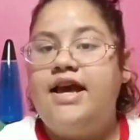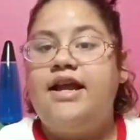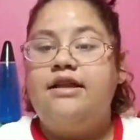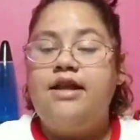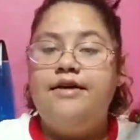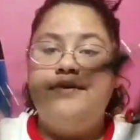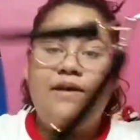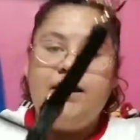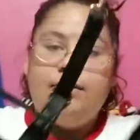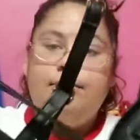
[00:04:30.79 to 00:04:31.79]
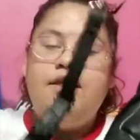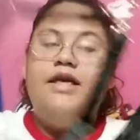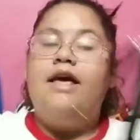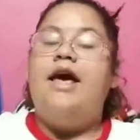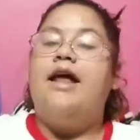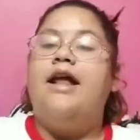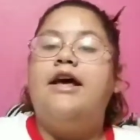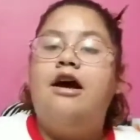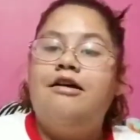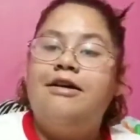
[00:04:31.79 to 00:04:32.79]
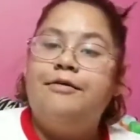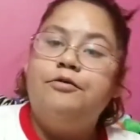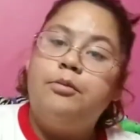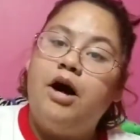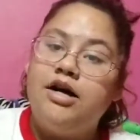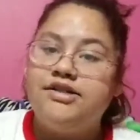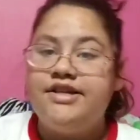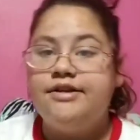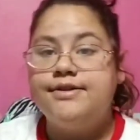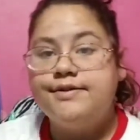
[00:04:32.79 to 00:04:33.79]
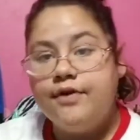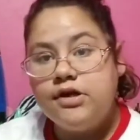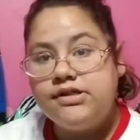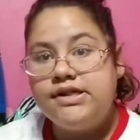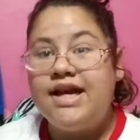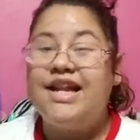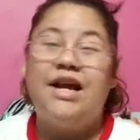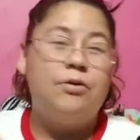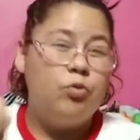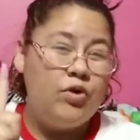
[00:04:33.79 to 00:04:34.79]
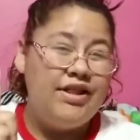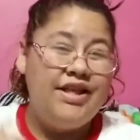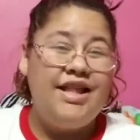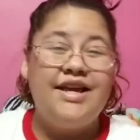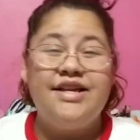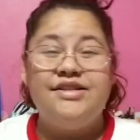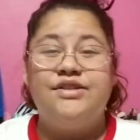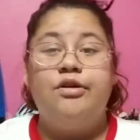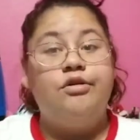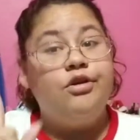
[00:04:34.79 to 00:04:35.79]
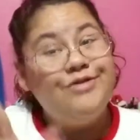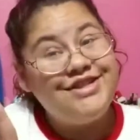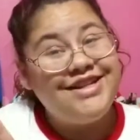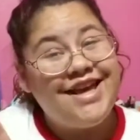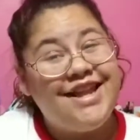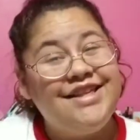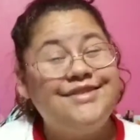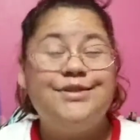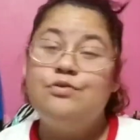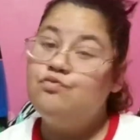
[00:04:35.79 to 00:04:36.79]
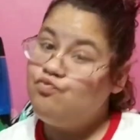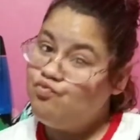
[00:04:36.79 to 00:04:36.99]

And I love him. And I got him from Hot Deals first. And I really like it. So you should get it.